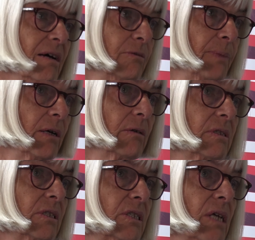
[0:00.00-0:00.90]
out
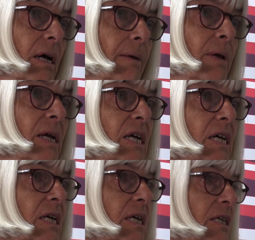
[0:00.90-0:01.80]
because, um,
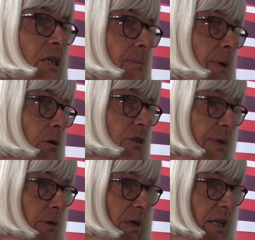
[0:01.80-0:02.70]
because
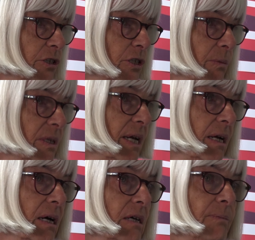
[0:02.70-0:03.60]
of her relationship with
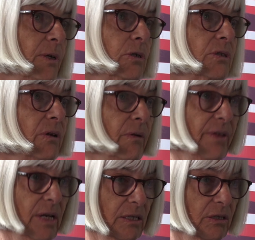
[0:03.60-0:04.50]
Descartes, because
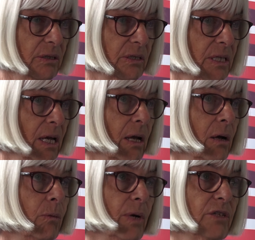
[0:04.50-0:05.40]
of the letters,
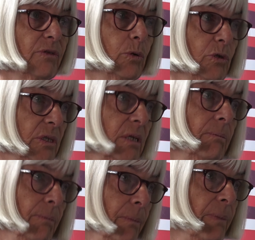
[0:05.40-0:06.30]
which of course
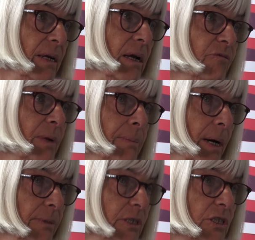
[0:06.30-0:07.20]
by now have been
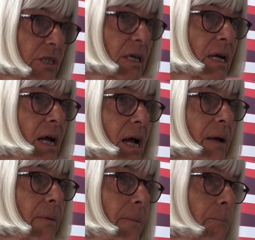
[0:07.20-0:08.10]
published.
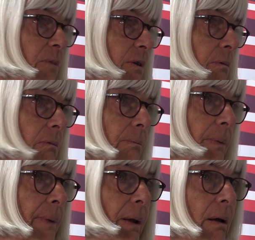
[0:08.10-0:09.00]

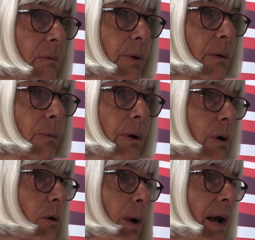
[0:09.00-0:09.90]
Uh, we, we,
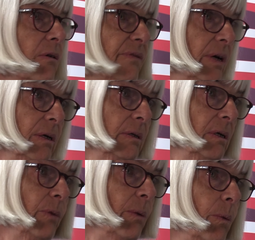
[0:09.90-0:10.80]
were aware of her.
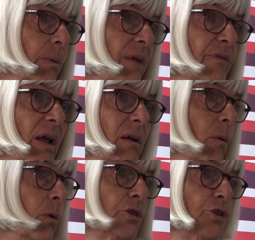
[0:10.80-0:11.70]
We were,
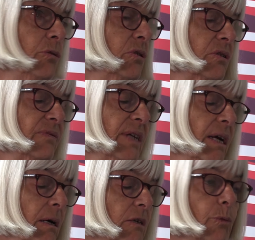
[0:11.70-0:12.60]
all students of
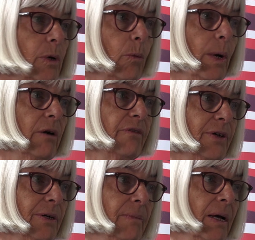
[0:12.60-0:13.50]
Descartes were aware
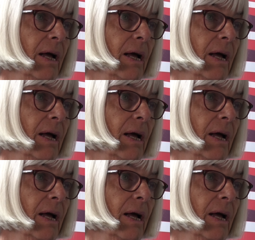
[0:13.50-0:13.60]
of her,